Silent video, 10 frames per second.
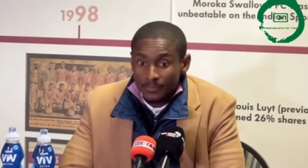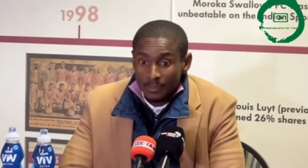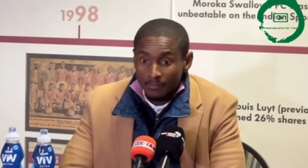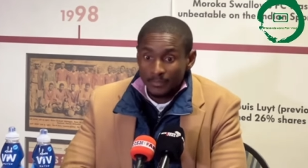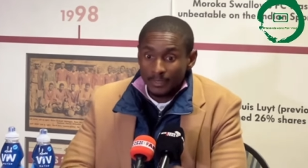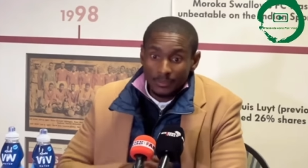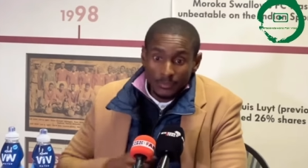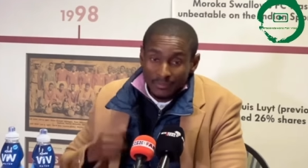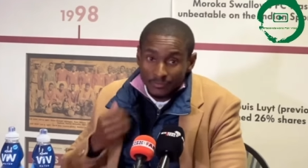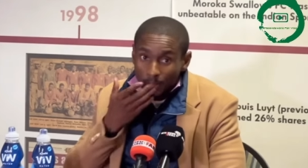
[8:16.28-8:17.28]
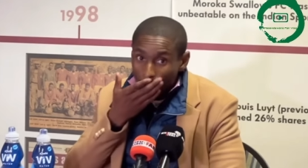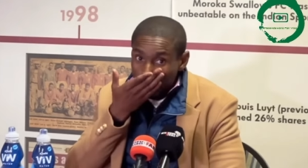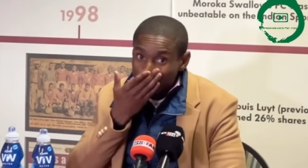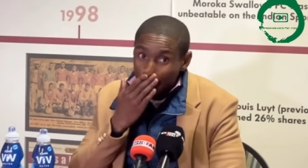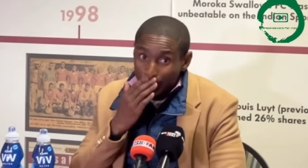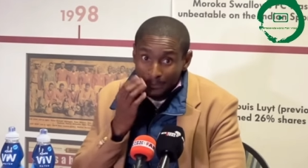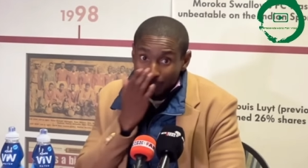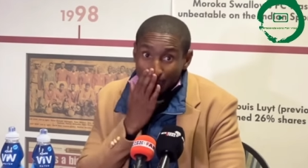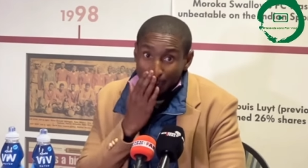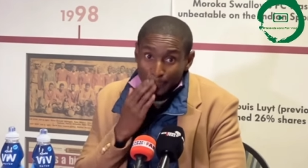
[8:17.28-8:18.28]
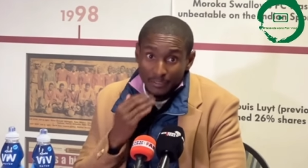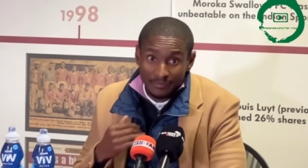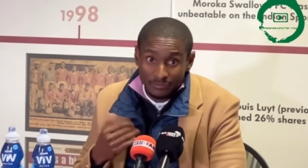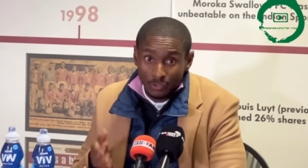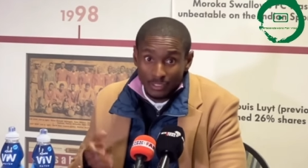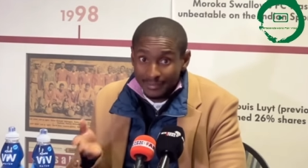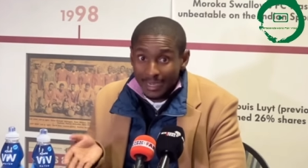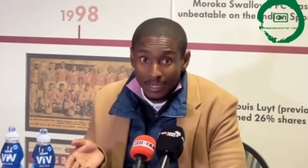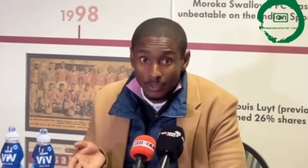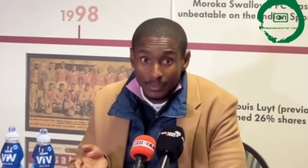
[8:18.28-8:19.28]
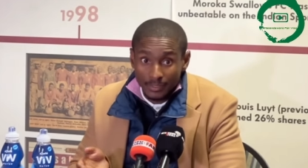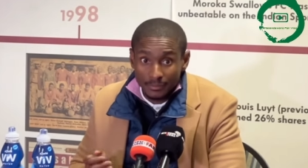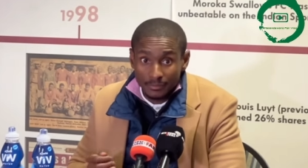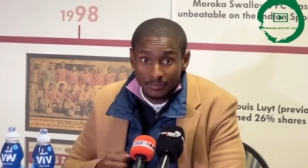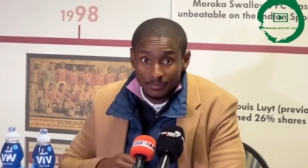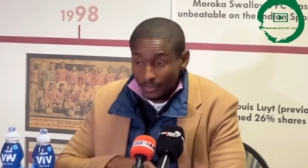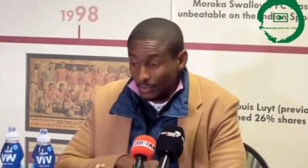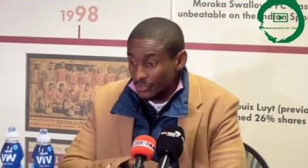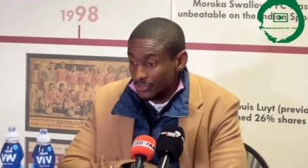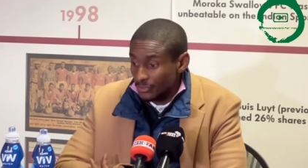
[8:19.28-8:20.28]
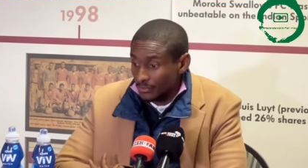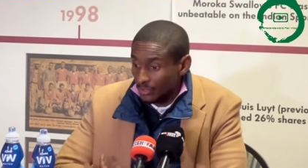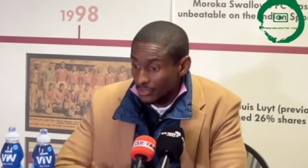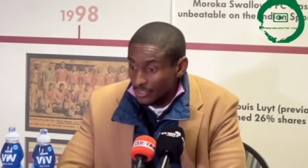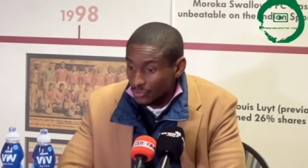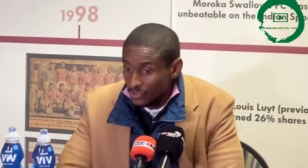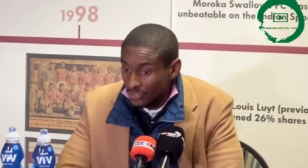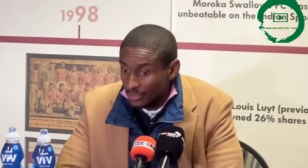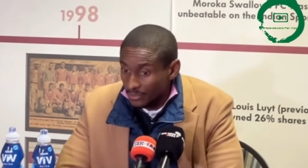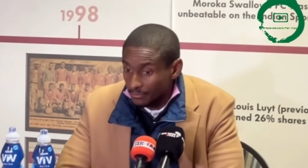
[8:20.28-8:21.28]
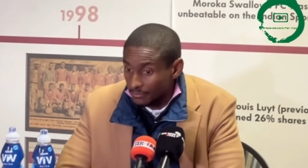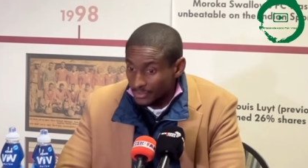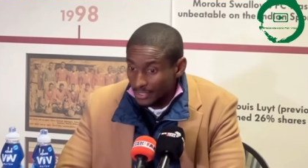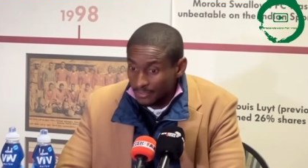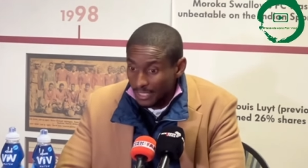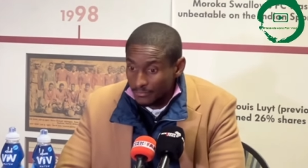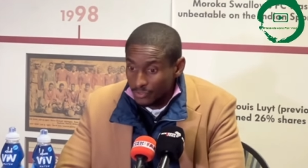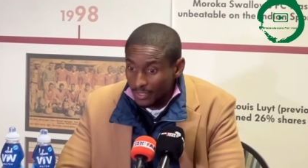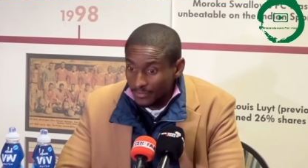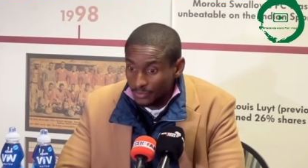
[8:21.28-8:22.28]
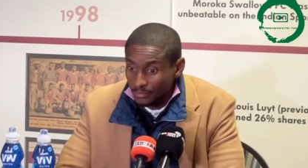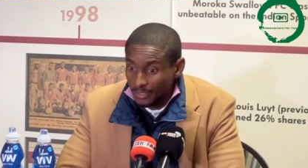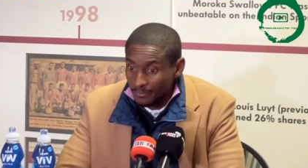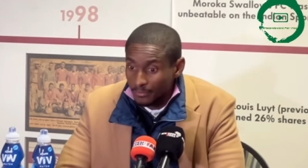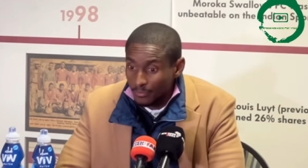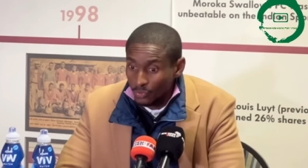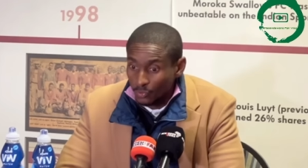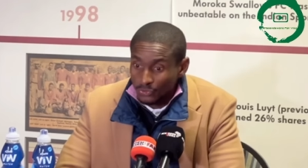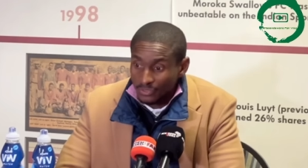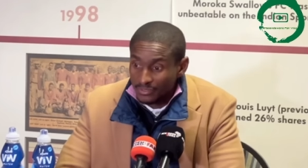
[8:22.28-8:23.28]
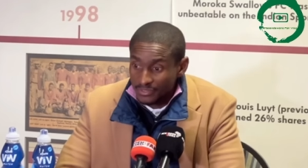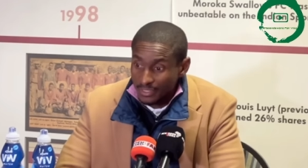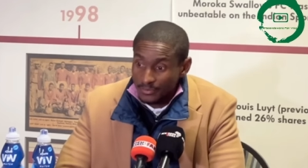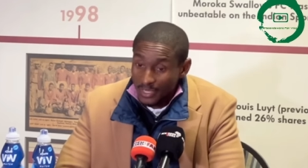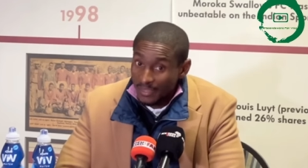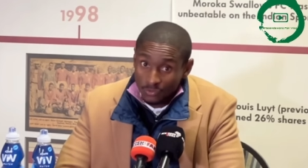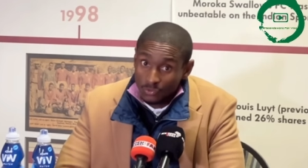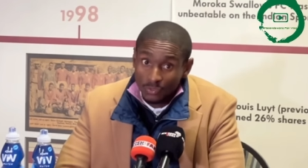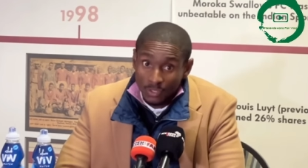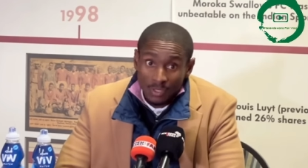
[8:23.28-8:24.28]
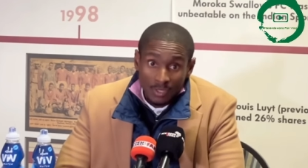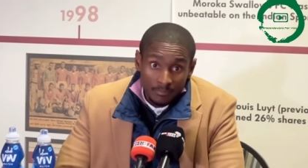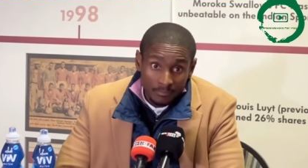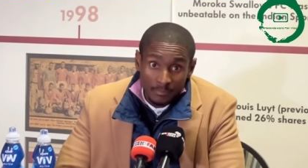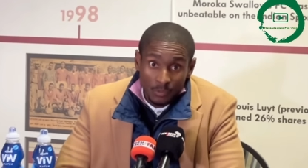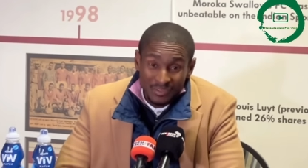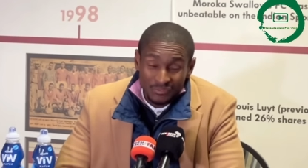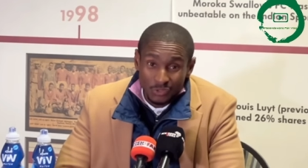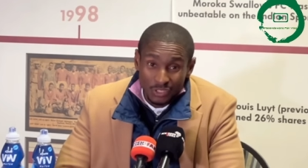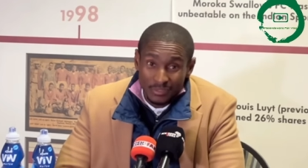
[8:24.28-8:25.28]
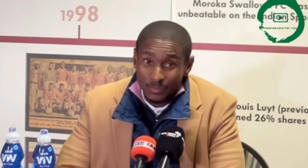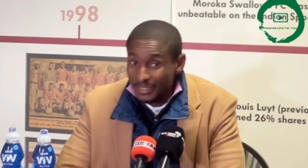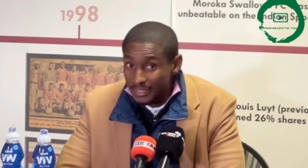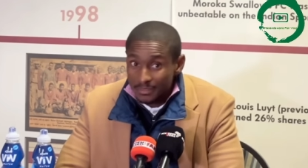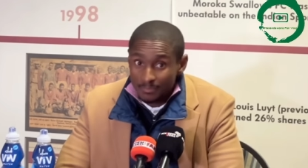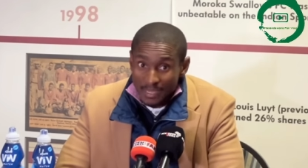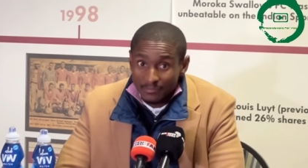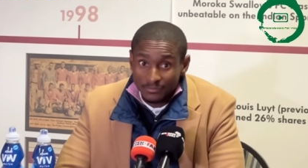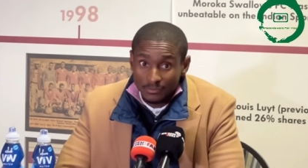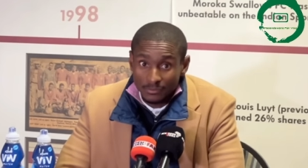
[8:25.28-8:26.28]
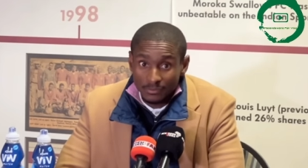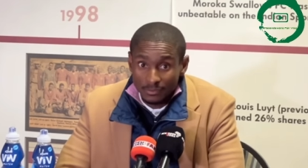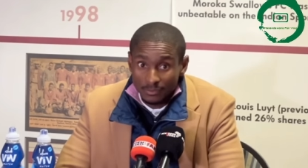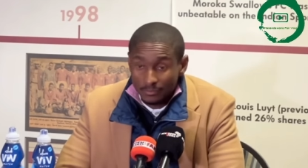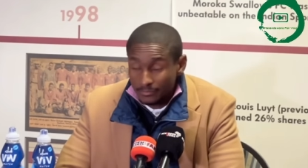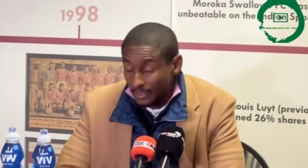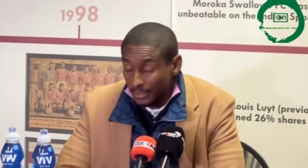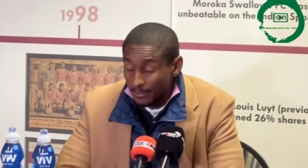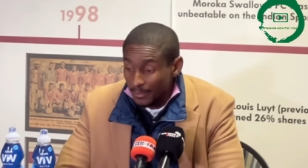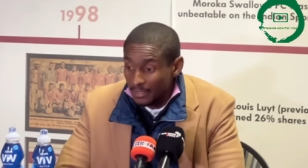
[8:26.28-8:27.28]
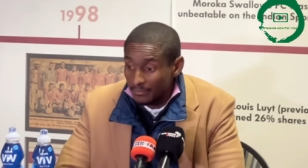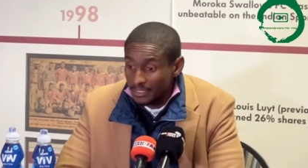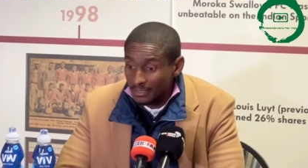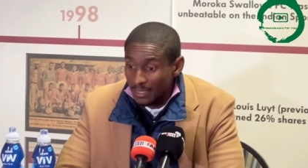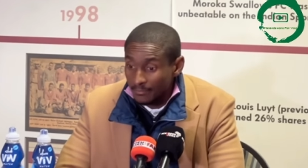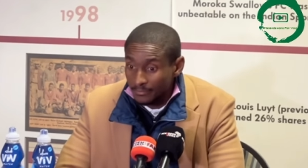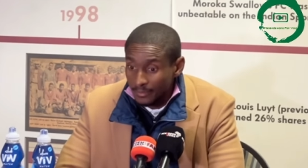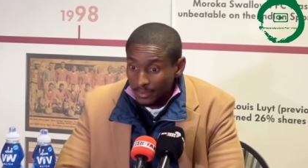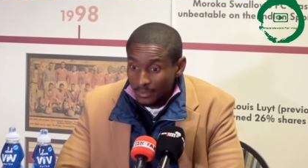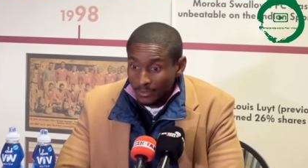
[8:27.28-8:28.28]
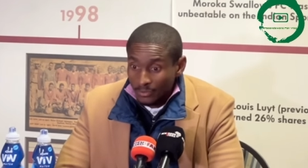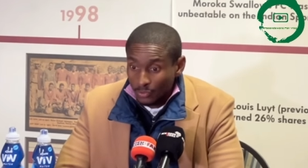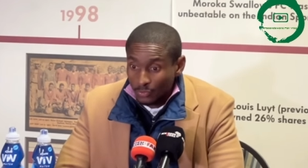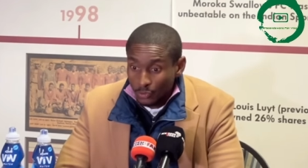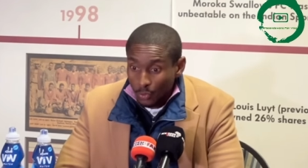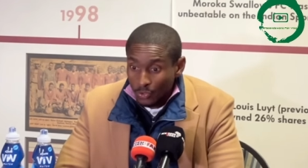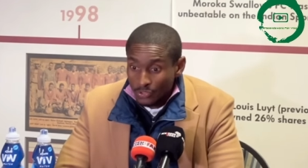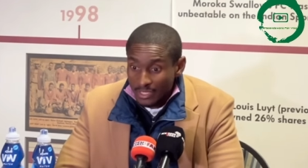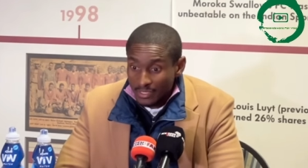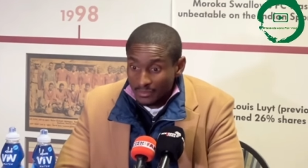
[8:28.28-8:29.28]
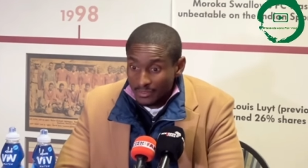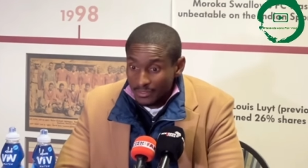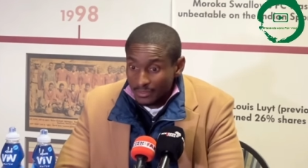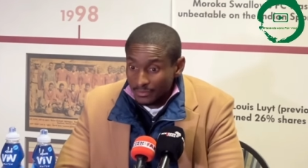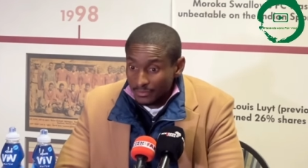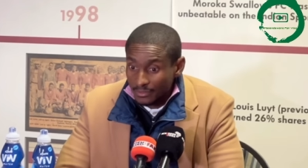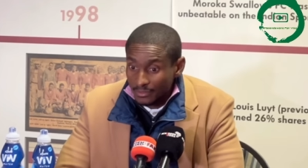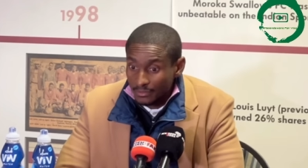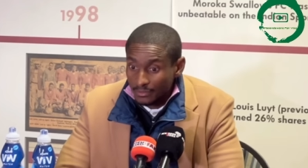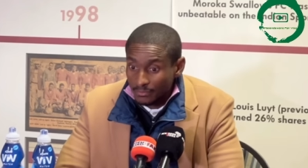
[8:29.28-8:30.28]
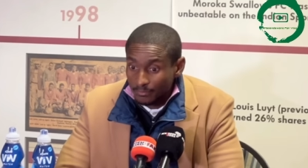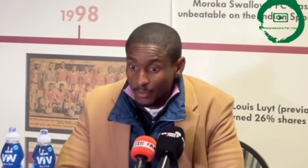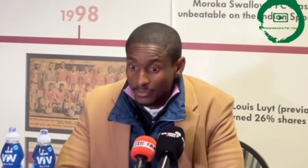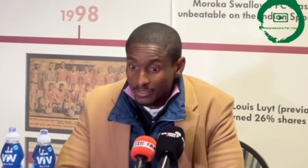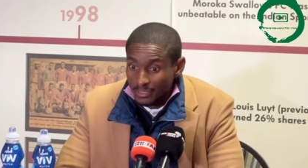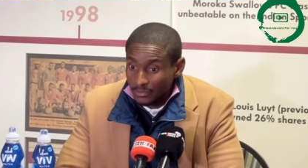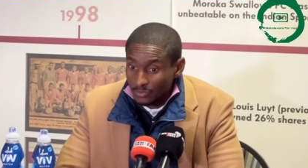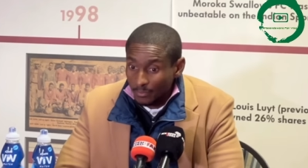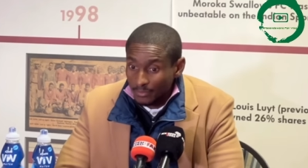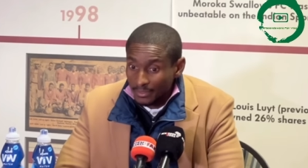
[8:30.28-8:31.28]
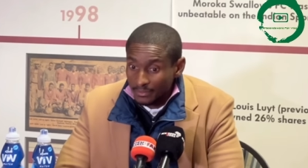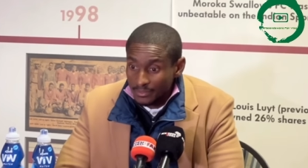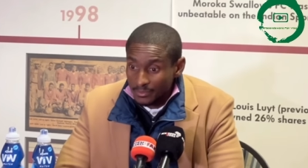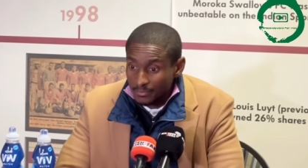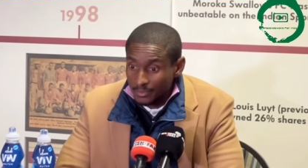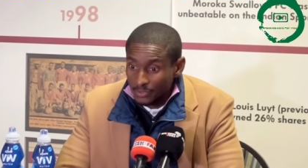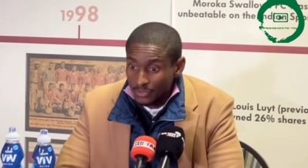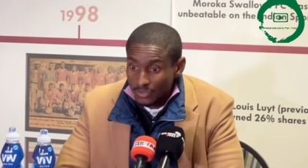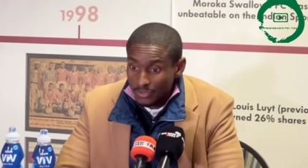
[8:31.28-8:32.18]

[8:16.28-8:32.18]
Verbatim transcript: maybe we have to learn, you know, and we have to learn the hard way because because as you say, sometimes you have to be a bit more ruthless, and we have to maybe we have to learn when it's painful, you know. And the pain must come through draws like this and uh, points that are dropped like this because